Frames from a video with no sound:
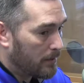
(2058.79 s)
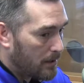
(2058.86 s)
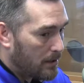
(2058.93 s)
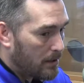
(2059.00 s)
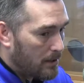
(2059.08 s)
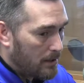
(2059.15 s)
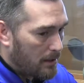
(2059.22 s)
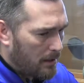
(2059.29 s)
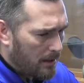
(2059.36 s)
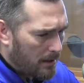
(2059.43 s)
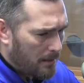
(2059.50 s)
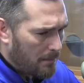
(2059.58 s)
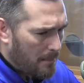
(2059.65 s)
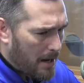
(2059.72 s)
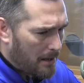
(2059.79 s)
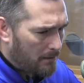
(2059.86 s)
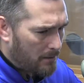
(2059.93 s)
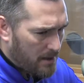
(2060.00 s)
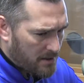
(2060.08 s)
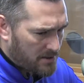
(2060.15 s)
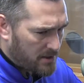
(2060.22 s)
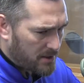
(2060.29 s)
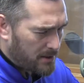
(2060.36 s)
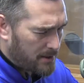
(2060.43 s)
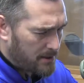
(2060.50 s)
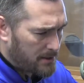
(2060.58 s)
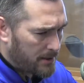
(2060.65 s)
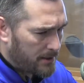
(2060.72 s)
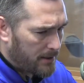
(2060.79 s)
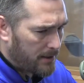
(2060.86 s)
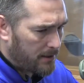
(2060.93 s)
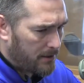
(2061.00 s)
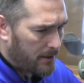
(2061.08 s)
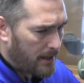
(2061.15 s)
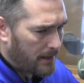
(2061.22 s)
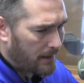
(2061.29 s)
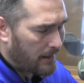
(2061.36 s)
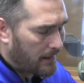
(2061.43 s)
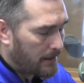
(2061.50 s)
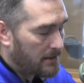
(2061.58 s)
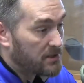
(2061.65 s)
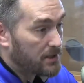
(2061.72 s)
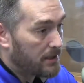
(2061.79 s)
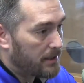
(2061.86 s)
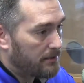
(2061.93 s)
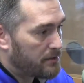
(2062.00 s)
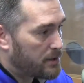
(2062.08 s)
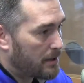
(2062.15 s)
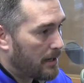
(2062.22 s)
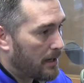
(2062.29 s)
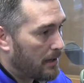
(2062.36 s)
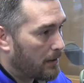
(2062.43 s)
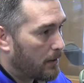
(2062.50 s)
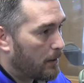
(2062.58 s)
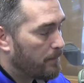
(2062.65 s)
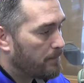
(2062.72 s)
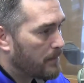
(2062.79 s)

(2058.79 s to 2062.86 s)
I read a statistic the other day that in the city of Chicago,